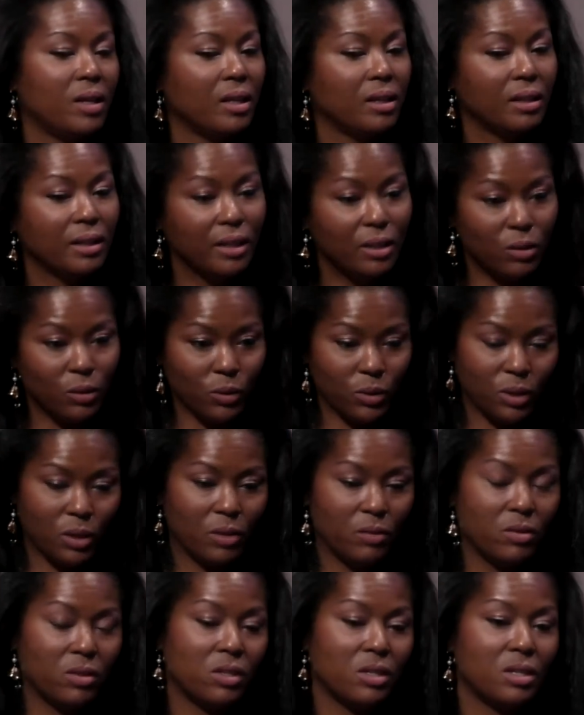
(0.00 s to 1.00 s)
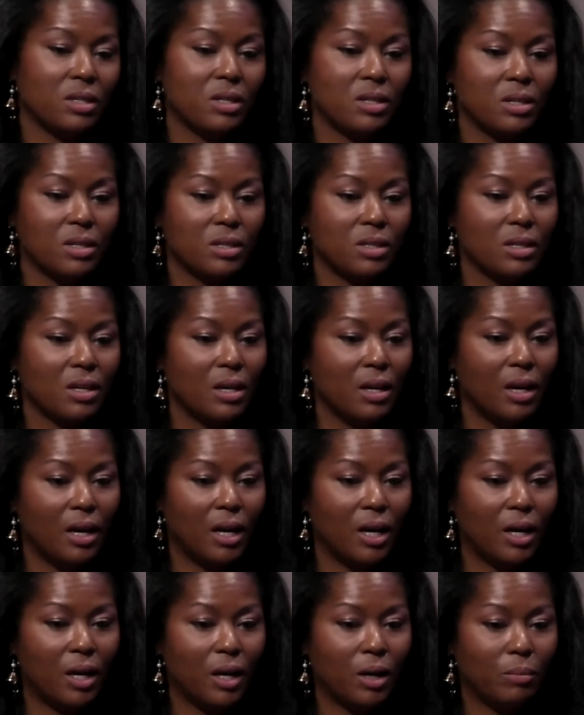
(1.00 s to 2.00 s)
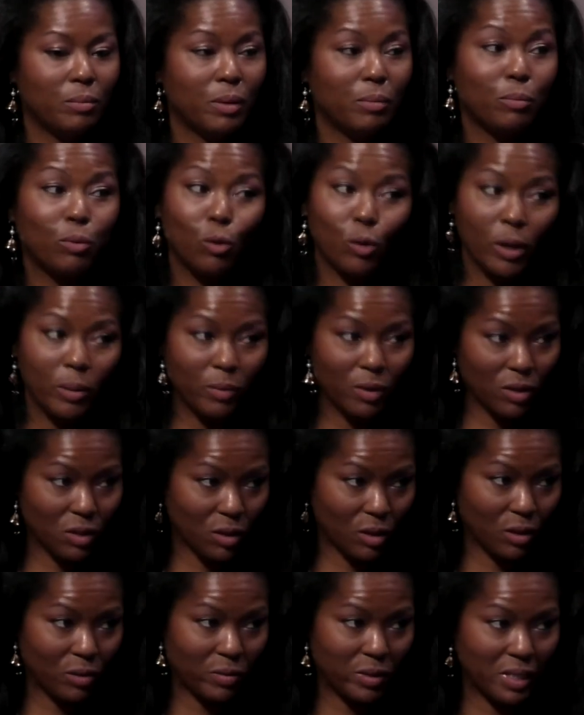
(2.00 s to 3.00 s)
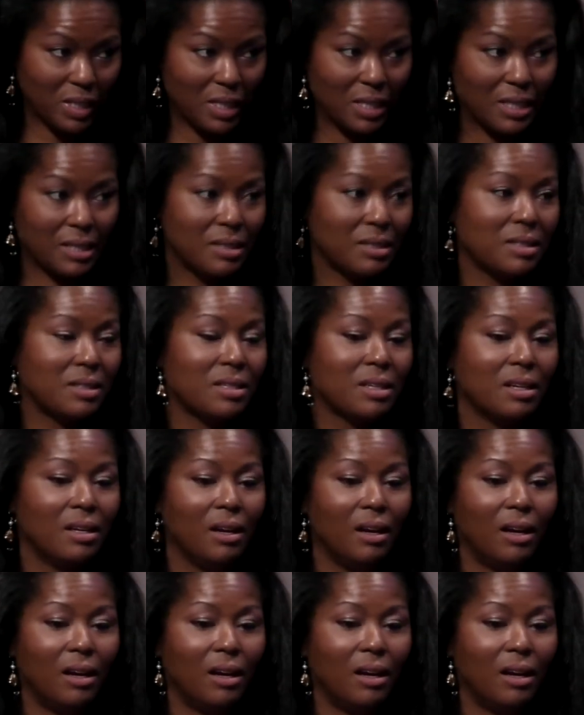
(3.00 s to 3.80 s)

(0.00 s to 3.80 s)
legal services, employment services.